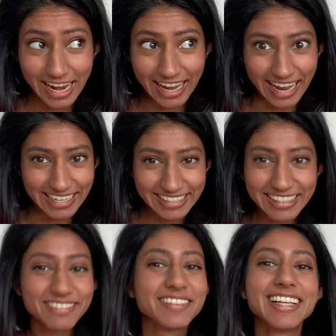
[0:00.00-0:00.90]
kind of,
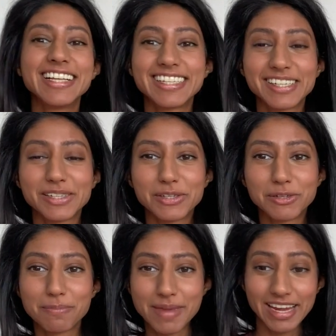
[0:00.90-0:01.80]
to
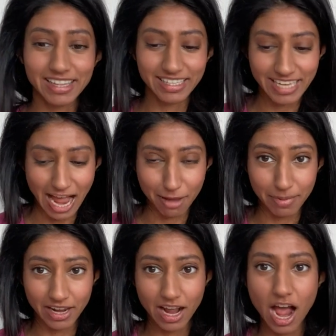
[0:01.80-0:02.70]
making this
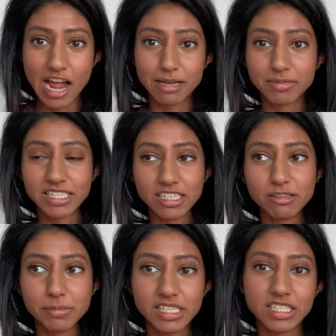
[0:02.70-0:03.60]
happen. I am still
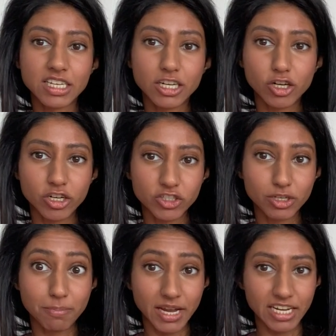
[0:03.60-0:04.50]
missing
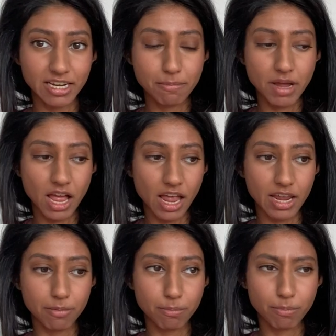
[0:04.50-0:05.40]
Cursed Bunny
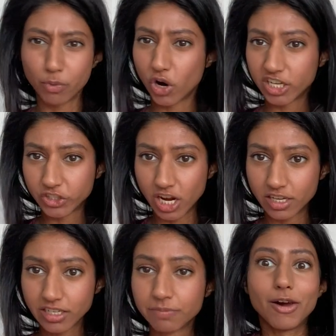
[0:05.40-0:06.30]
by Bora
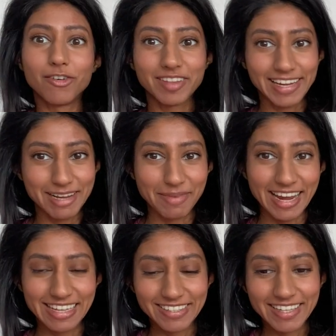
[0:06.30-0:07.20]
Chung. Hopefully I get my
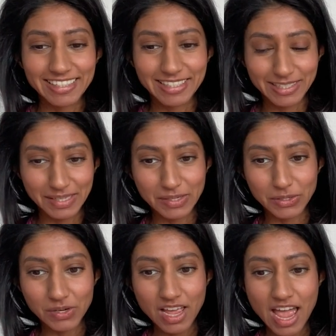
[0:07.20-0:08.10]
hands on that
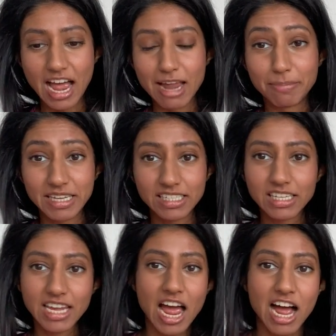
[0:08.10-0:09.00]
soon. I
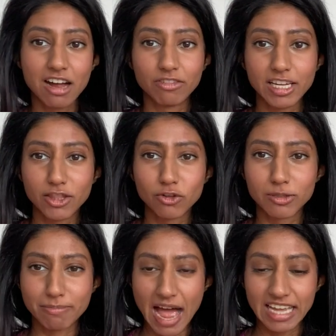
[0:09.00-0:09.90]
basically have like those
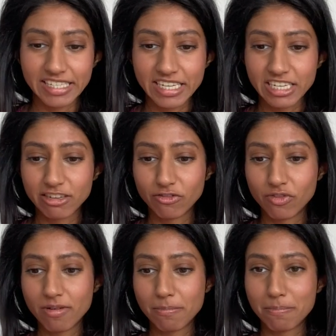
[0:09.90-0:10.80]
massive
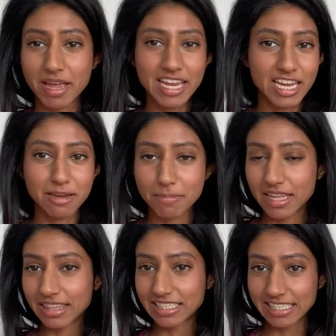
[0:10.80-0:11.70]

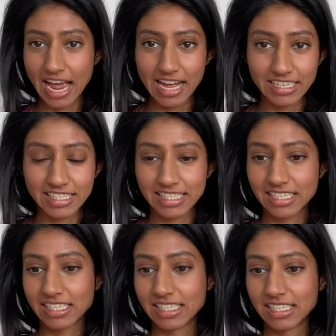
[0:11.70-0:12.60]
behemoth texts
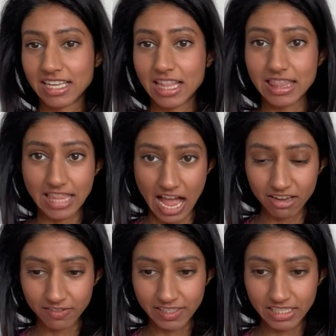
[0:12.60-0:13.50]
left